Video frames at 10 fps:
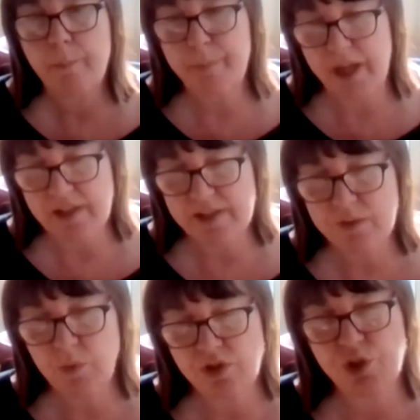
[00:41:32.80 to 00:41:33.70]
But
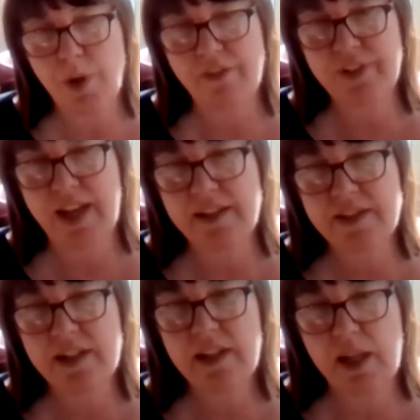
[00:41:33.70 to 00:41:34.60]
once you have
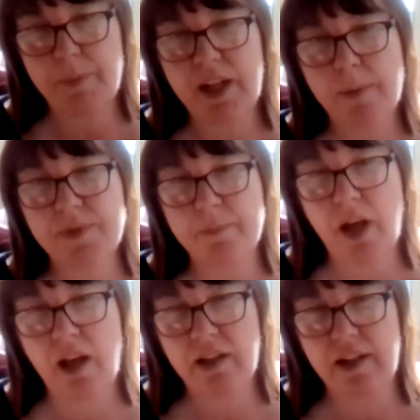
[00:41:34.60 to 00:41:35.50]
cancer, it becomes a
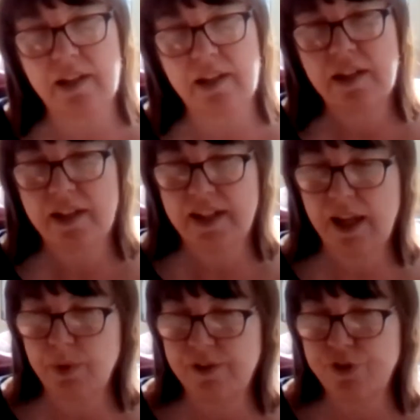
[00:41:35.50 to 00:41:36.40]
marker.
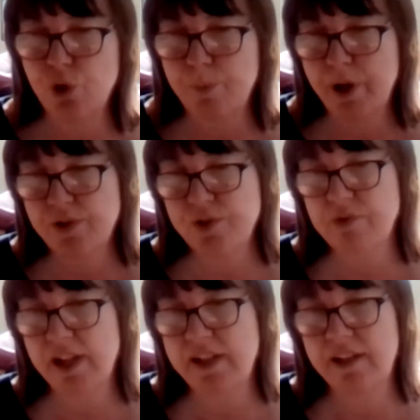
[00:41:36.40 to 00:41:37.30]
Now, if you're
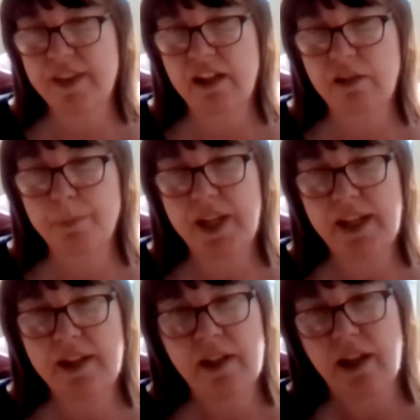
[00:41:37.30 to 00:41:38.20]

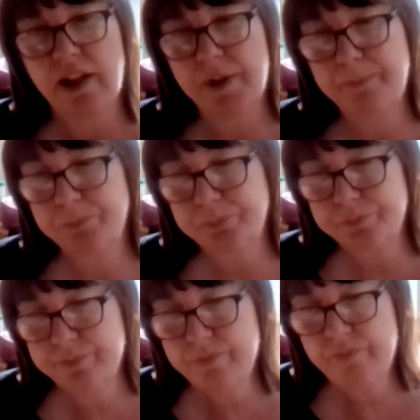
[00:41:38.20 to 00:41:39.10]
post-radiotherapy
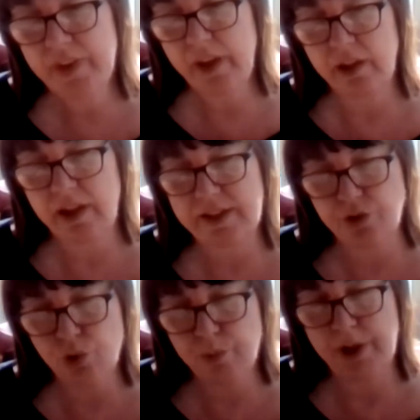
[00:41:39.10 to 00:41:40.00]
and
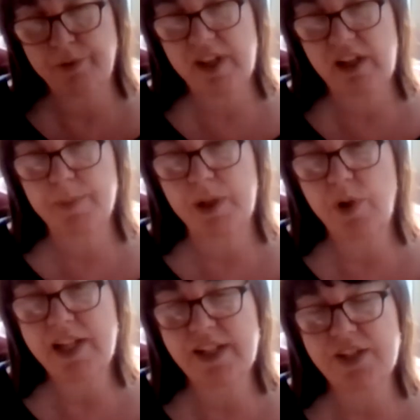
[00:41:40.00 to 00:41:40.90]
hormone therapy,
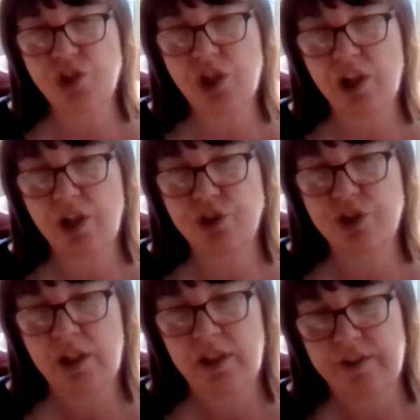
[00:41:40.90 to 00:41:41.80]
we discharge
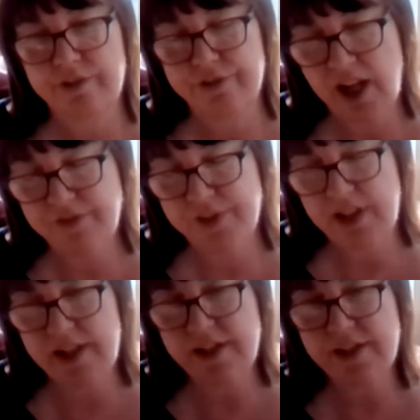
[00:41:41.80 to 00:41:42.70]
5
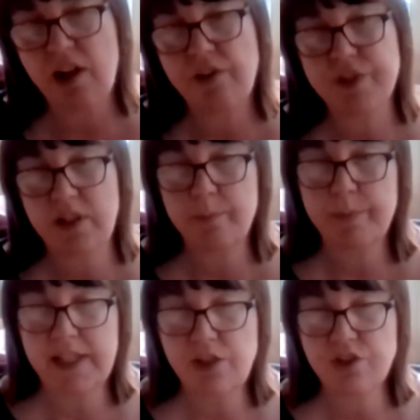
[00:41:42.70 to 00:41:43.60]
years after
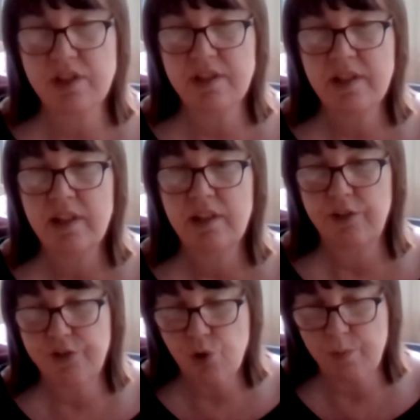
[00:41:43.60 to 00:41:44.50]
completion
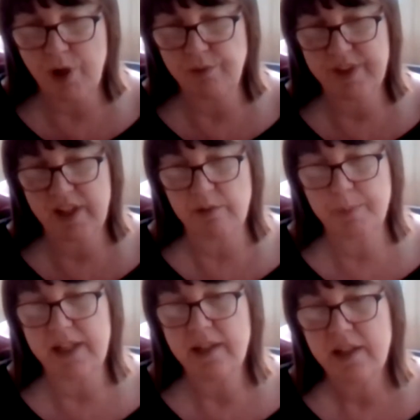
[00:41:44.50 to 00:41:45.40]
of hormone
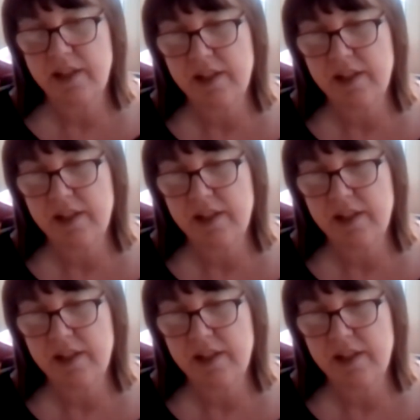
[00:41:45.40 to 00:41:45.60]
therapy.